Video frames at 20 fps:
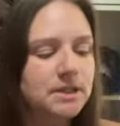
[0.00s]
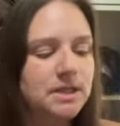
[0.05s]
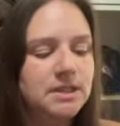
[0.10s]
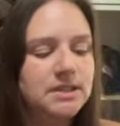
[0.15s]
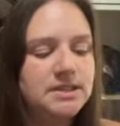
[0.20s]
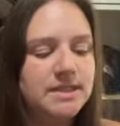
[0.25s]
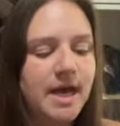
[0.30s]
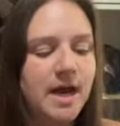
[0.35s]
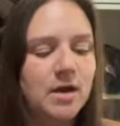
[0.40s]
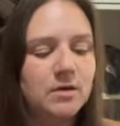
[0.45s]

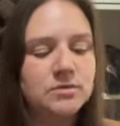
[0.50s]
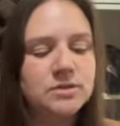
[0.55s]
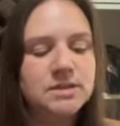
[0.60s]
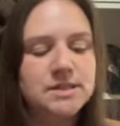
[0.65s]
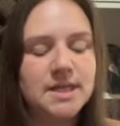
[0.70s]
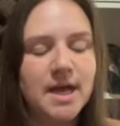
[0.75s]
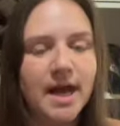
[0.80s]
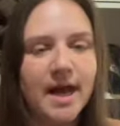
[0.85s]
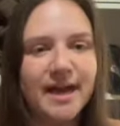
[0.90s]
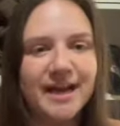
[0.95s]

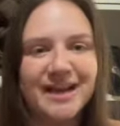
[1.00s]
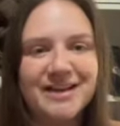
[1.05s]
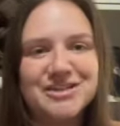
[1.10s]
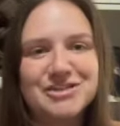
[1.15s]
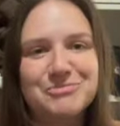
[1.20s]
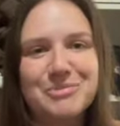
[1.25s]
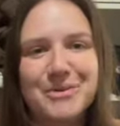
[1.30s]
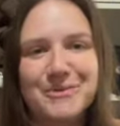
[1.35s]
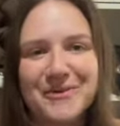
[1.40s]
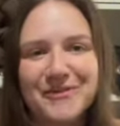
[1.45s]
downside, I just
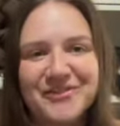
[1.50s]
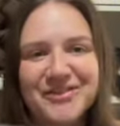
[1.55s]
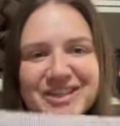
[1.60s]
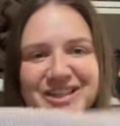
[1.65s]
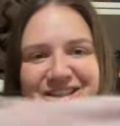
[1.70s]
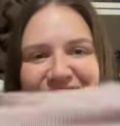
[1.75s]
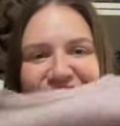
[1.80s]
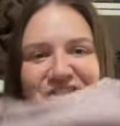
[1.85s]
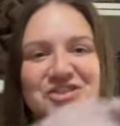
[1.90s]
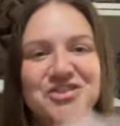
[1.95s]
put my finger
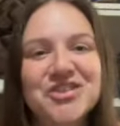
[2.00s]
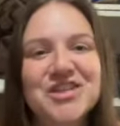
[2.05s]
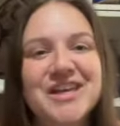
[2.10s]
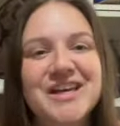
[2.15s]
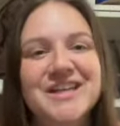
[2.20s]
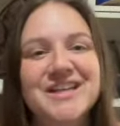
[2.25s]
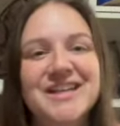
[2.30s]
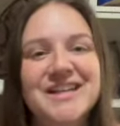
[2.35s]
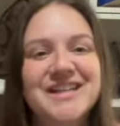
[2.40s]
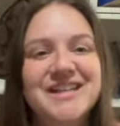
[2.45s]
through the
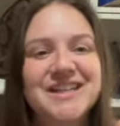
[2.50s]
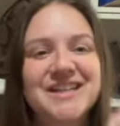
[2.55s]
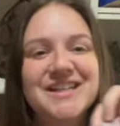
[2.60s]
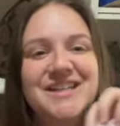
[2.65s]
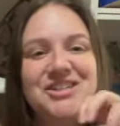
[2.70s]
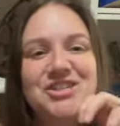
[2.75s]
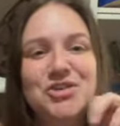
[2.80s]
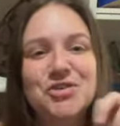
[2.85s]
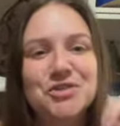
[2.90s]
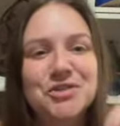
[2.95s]

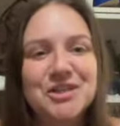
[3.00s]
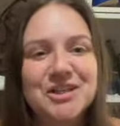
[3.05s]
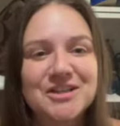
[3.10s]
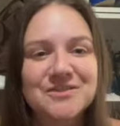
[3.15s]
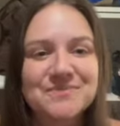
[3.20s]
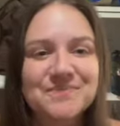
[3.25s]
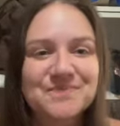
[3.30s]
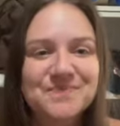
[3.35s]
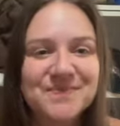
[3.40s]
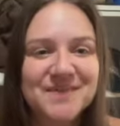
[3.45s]
shoulder.
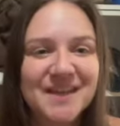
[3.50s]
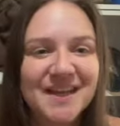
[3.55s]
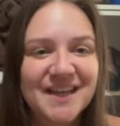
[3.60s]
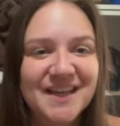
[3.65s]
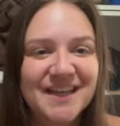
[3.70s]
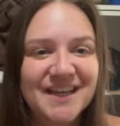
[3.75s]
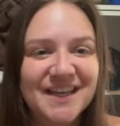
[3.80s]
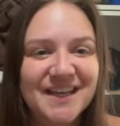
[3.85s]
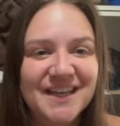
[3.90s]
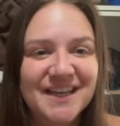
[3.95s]

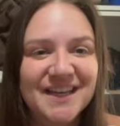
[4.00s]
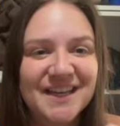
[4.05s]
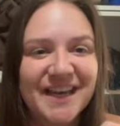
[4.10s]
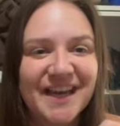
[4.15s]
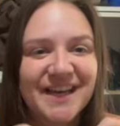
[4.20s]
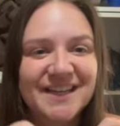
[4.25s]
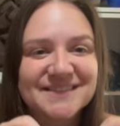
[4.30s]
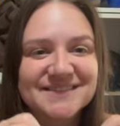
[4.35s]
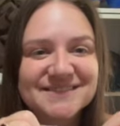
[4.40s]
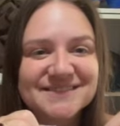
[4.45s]
Yeah,
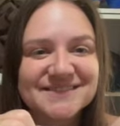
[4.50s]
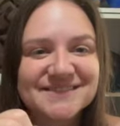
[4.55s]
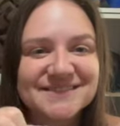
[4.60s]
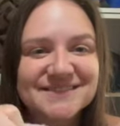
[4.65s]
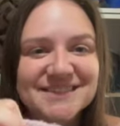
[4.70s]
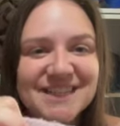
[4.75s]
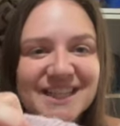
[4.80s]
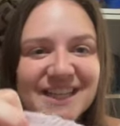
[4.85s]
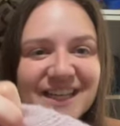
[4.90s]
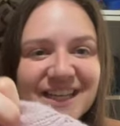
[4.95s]

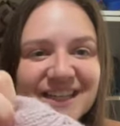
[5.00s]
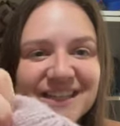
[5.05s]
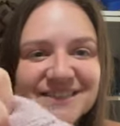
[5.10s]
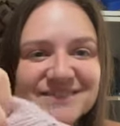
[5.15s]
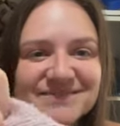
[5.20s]
look at that.